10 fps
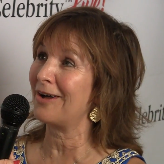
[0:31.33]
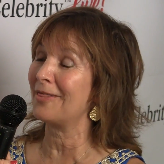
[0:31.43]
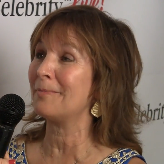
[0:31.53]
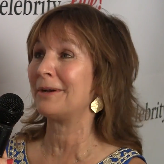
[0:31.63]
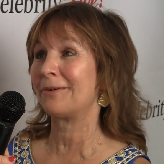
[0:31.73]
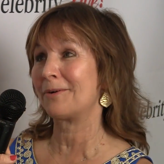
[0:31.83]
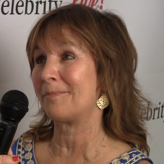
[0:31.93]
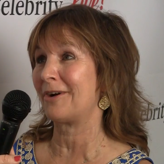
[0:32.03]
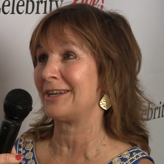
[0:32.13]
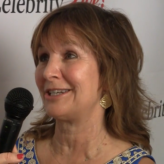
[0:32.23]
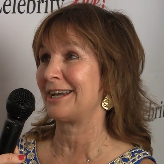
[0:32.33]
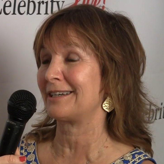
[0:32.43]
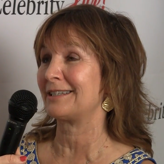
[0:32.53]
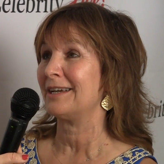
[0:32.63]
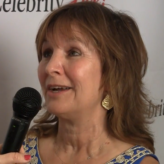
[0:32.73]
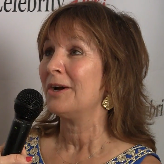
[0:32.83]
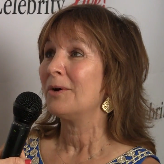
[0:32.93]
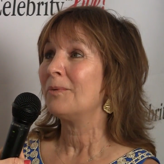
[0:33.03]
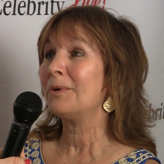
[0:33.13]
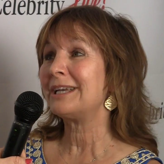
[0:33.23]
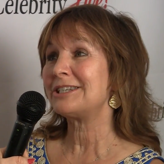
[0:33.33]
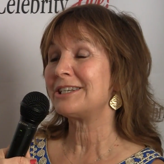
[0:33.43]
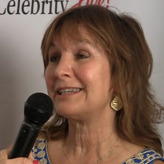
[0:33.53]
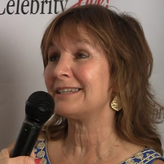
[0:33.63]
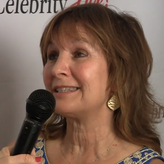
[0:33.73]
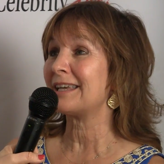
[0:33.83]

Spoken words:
on the Miracle Project, which is